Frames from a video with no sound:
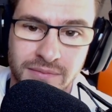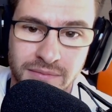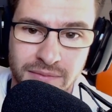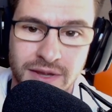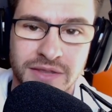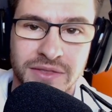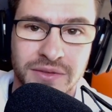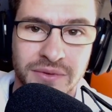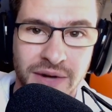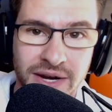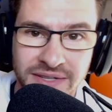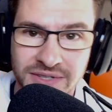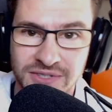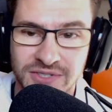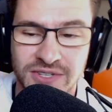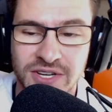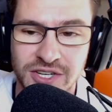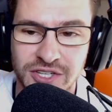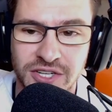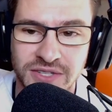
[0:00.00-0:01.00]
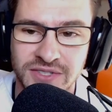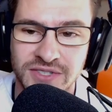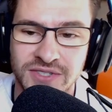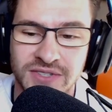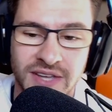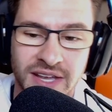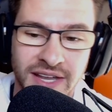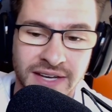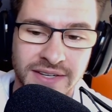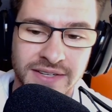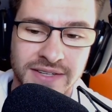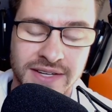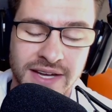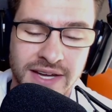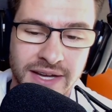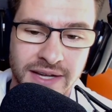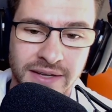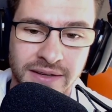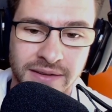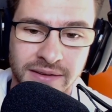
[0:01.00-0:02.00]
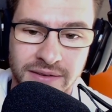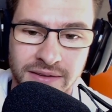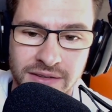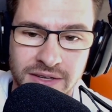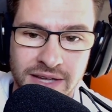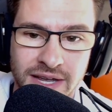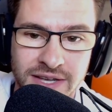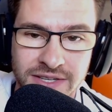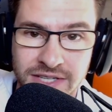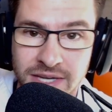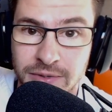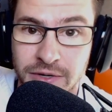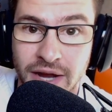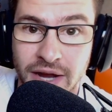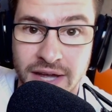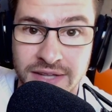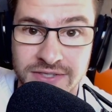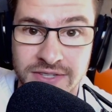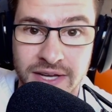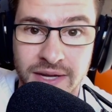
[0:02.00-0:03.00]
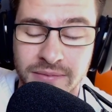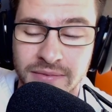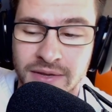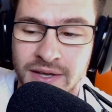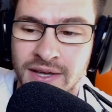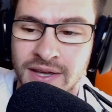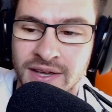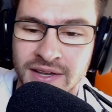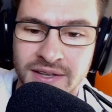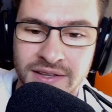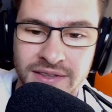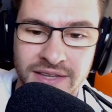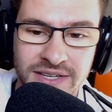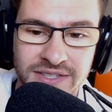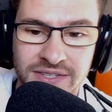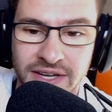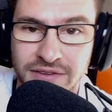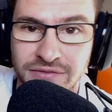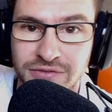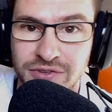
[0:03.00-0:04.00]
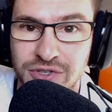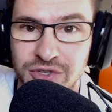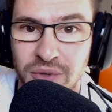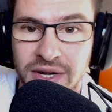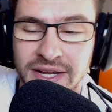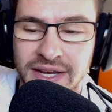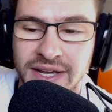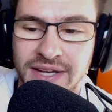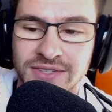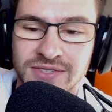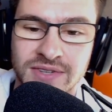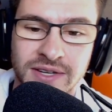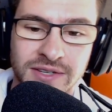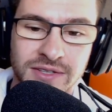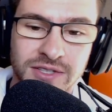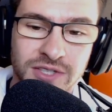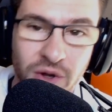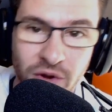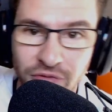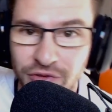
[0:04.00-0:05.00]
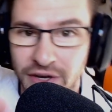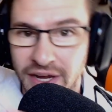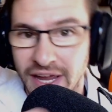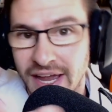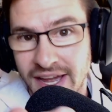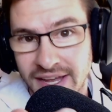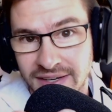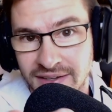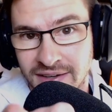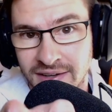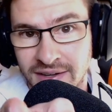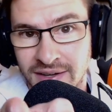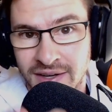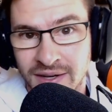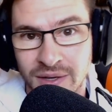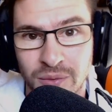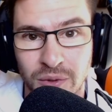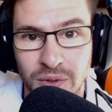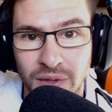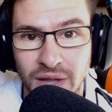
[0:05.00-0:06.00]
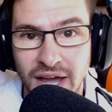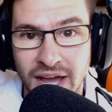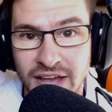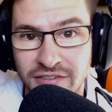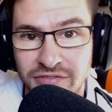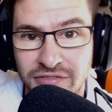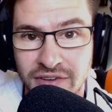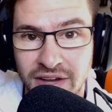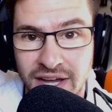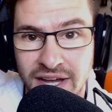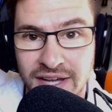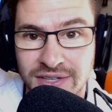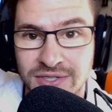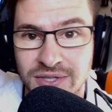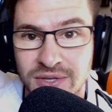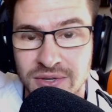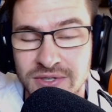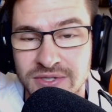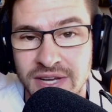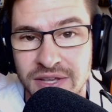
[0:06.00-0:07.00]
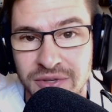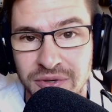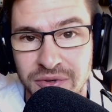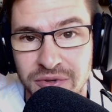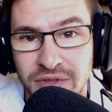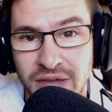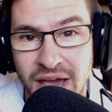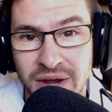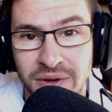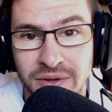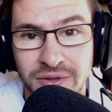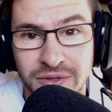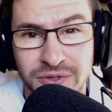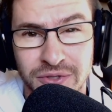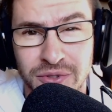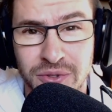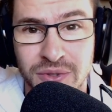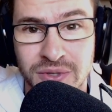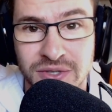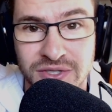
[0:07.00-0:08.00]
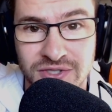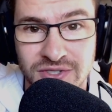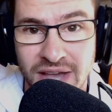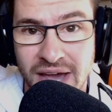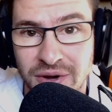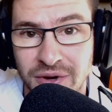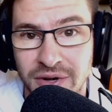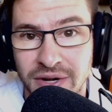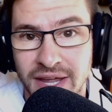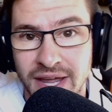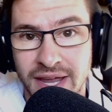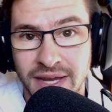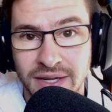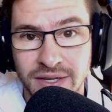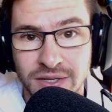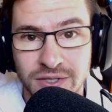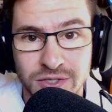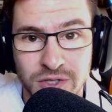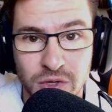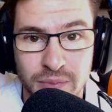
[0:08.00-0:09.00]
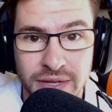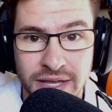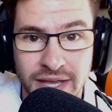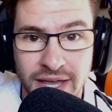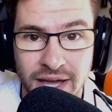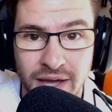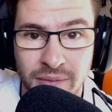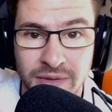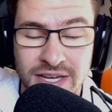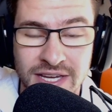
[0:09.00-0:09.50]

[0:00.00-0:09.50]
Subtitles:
Make the right decisions, and you guys keep your heads up. Thanks again for joining us. And don't forget, We're live Tuesday through Saturday, 2 p.m.